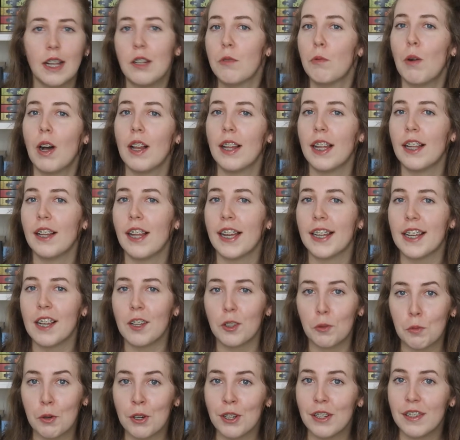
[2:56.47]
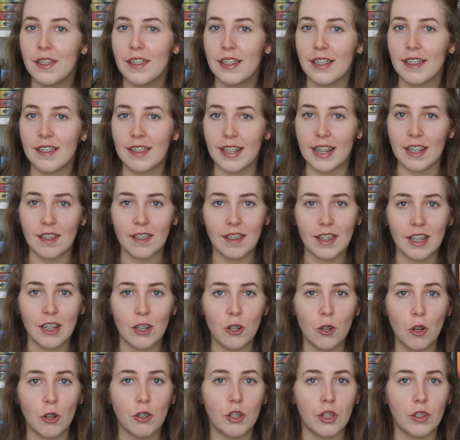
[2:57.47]
and while I like experiencing scenes that
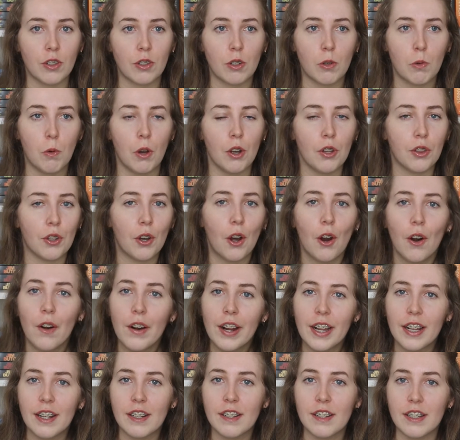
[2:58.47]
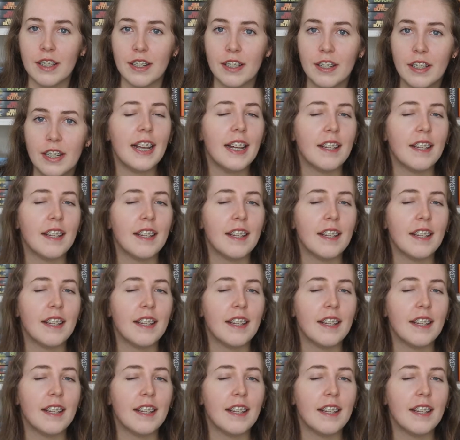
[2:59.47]
are not just Kvothe oriented,